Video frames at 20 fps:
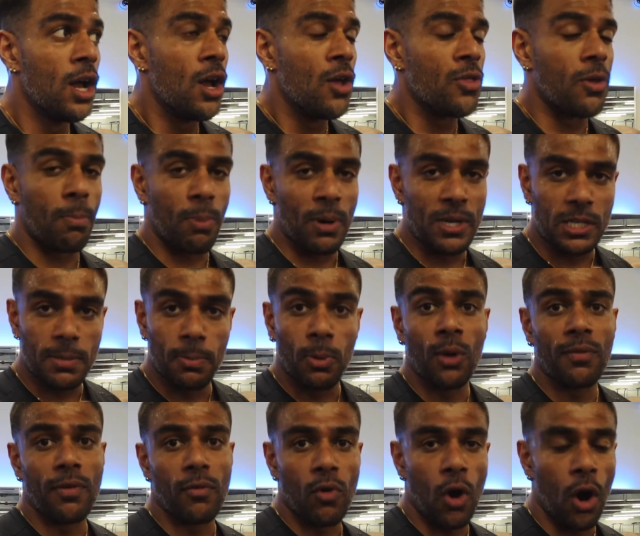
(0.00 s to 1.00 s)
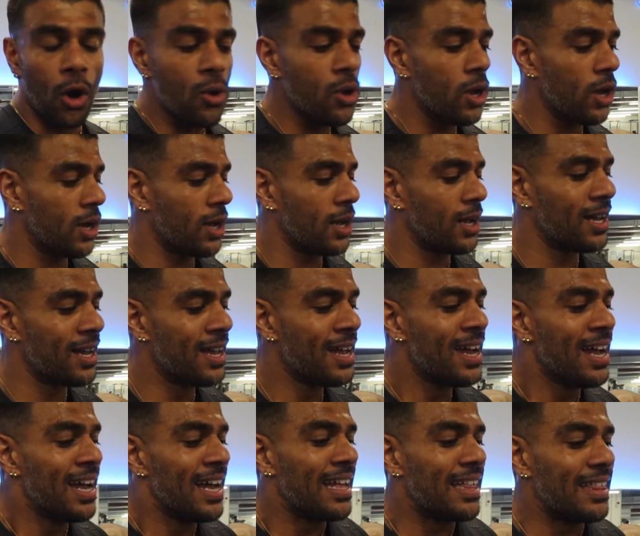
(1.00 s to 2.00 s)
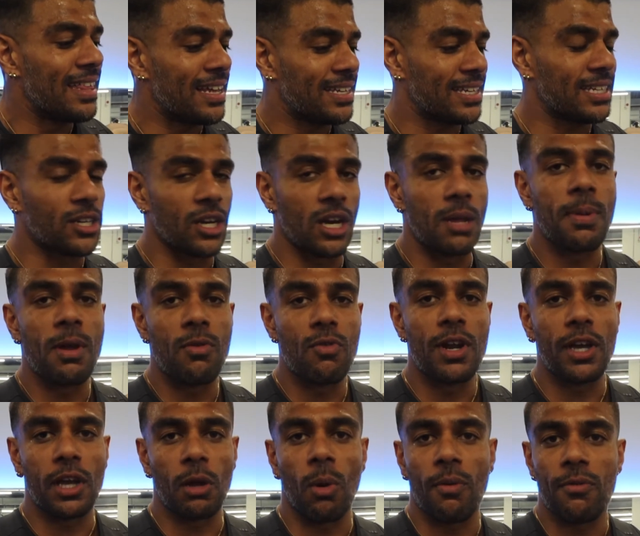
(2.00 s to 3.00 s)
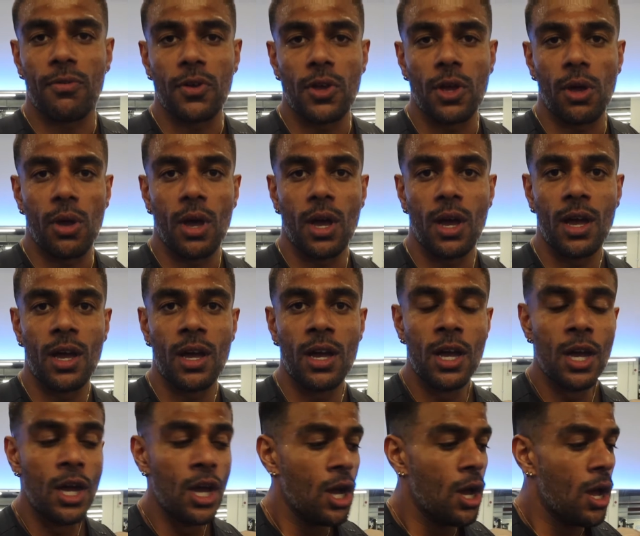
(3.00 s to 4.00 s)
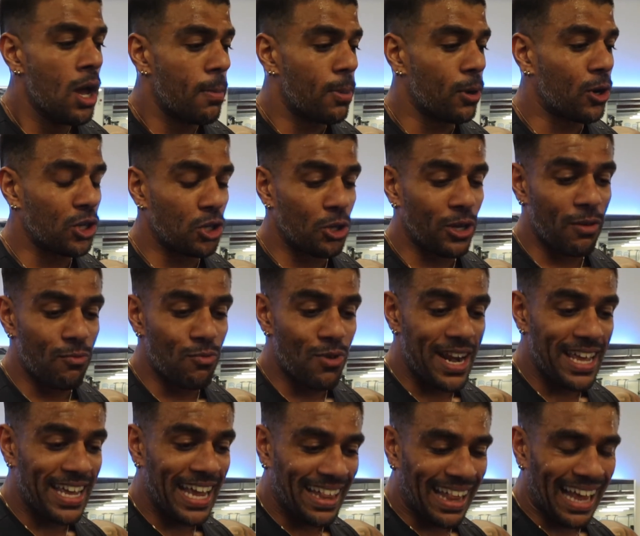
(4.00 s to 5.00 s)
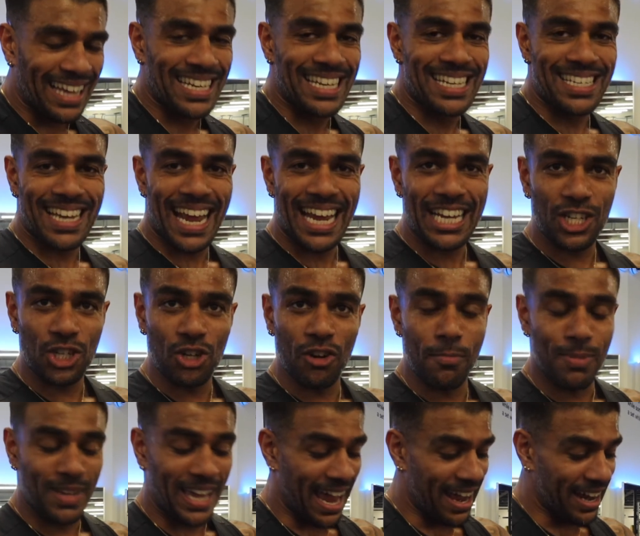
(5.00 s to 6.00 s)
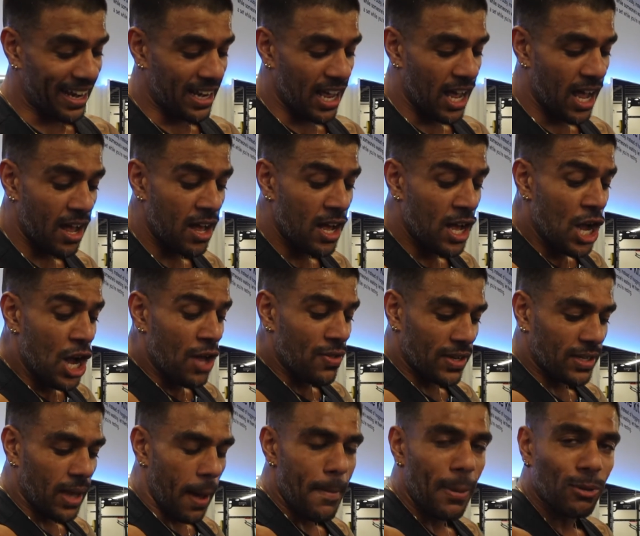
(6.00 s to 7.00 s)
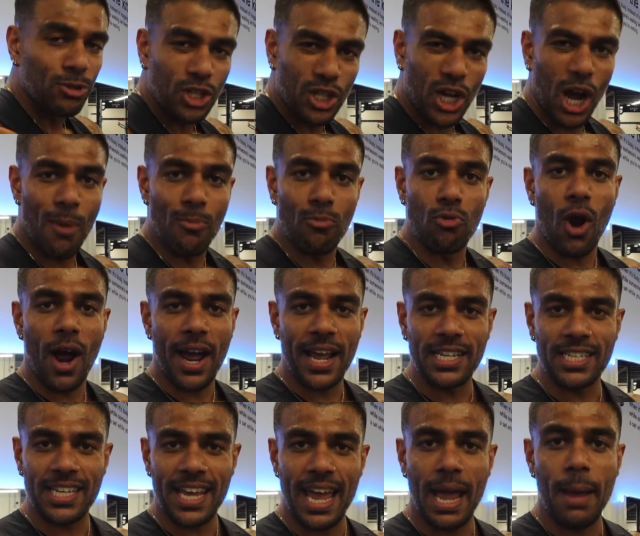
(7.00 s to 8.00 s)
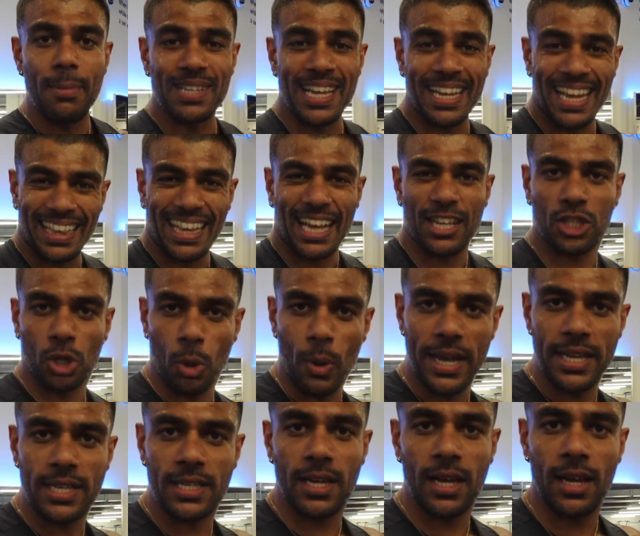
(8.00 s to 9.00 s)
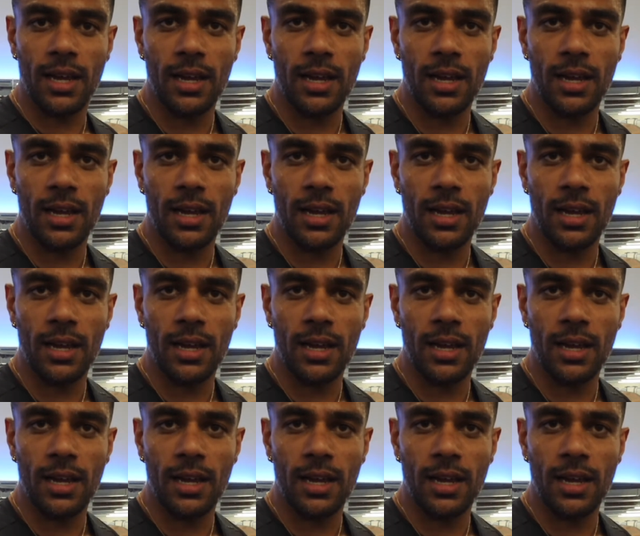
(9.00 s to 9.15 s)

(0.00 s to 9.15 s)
the principle of a row, this is going to be a really good one for you because you can really get that sensation of getting the dumbbells to come right into your hips and get that squeeze.